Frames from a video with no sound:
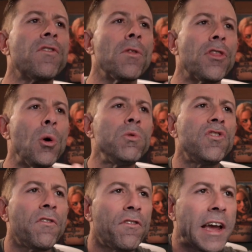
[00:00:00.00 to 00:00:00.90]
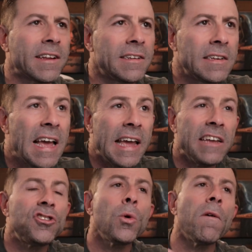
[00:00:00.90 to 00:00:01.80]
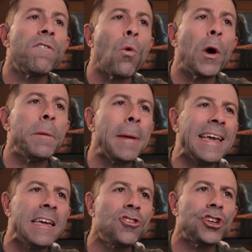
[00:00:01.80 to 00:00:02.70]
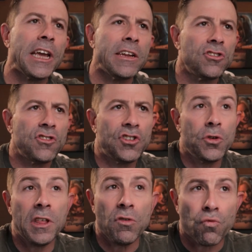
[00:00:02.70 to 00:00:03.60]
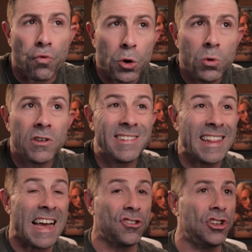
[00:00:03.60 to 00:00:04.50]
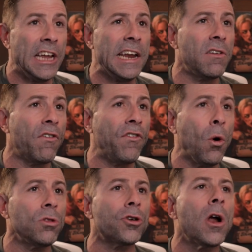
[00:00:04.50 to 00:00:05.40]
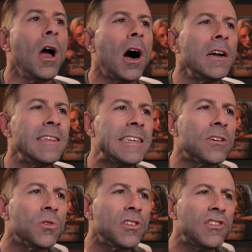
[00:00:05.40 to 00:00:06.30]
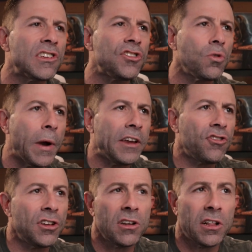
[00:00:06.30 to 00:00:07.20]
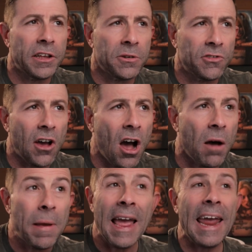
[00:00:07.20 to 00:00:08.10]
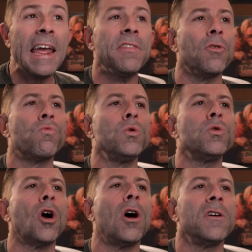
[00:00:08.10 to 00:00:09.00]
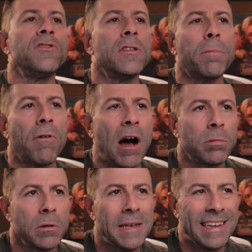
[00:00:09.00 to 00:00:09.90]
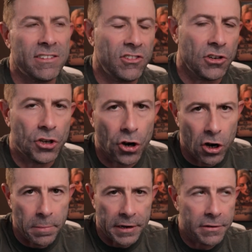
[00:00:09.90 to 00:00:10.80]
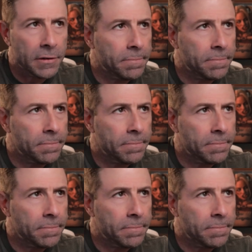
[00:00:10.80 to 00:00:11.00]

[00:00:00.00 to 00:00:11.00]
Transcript: for those affected is to avoid making changes to the root slash data folder until the situation clears up and the root cause of the problem is determined.